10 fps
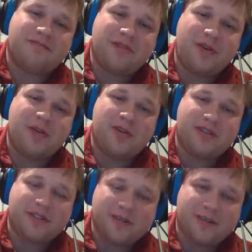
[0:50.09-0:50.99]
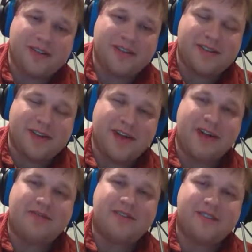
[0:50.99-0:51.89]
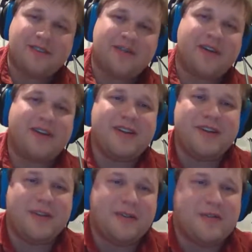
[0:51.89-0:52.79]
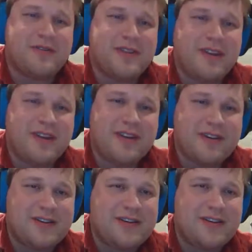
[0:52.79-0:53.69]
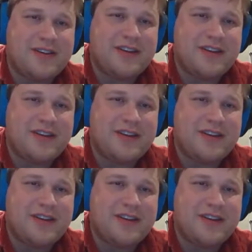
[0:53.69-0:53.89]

horror stories that I've enjoyed over the years.